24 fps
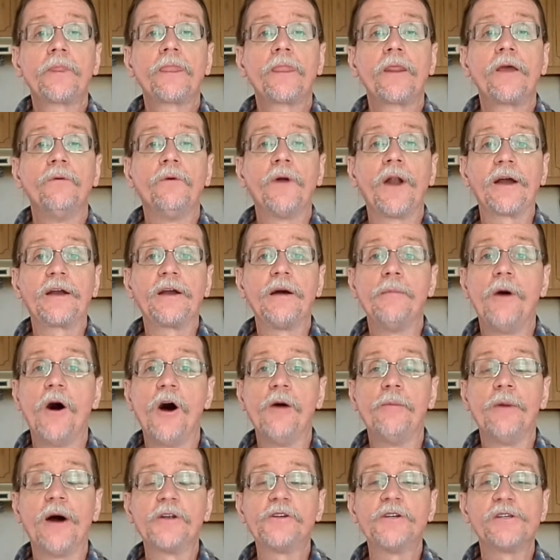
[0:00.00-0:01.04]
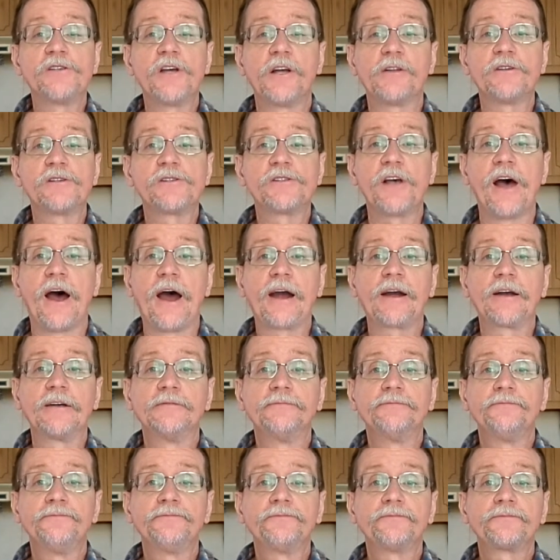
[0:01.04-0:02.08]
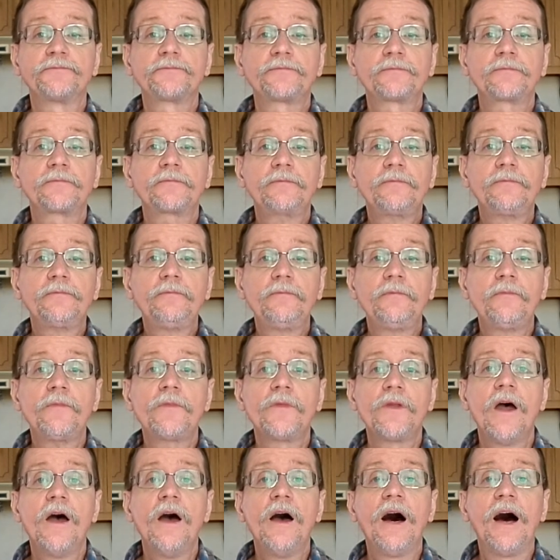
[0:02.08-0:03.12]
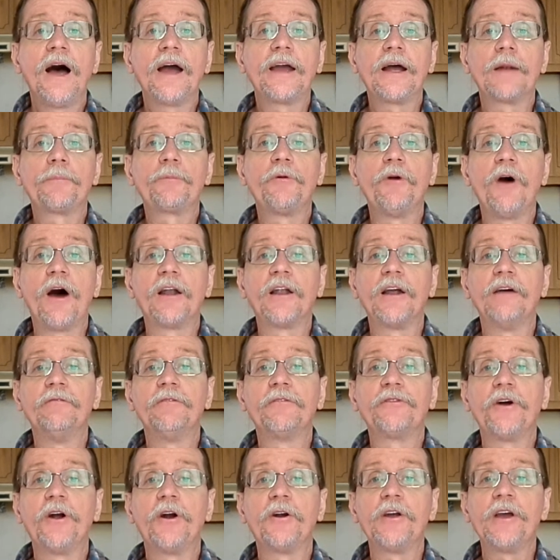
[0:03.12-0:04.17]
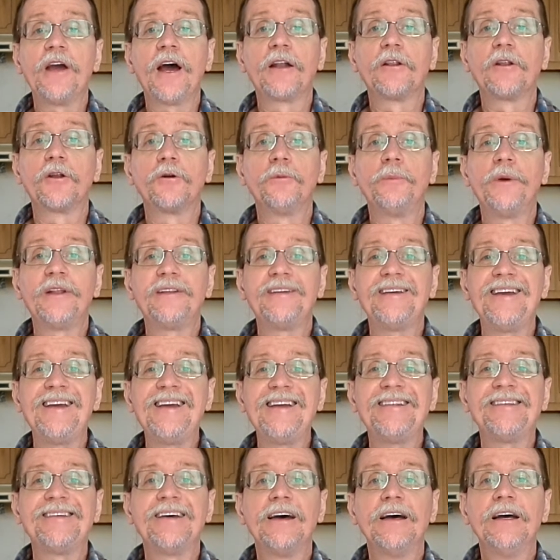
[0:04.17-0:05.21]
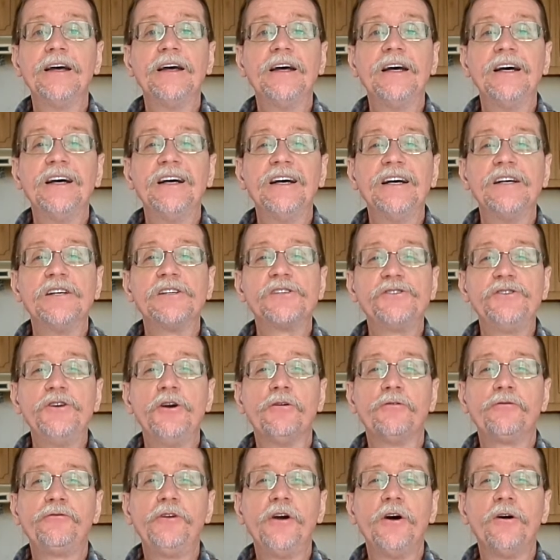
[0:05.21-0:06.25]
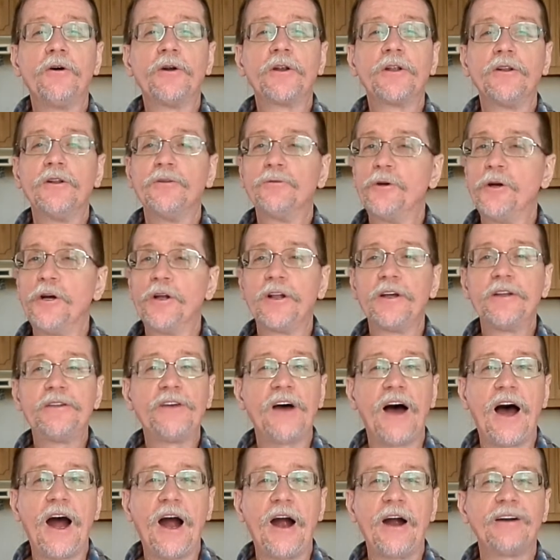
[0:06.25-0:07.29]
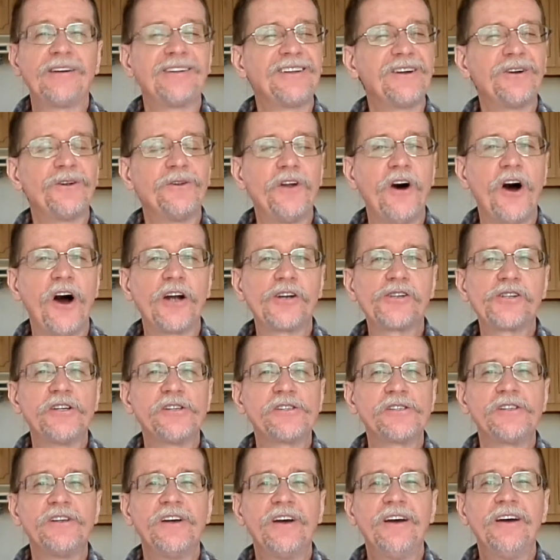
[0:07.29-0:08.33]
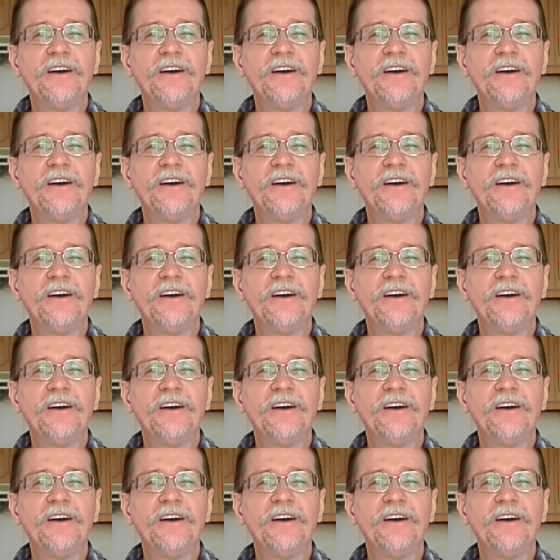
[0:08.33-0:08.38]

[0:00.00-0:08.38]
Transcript: When I come home, I just hit the sack. I got up around 11:30, had a little bit to eat. Still feeling really tired, a little nauseous.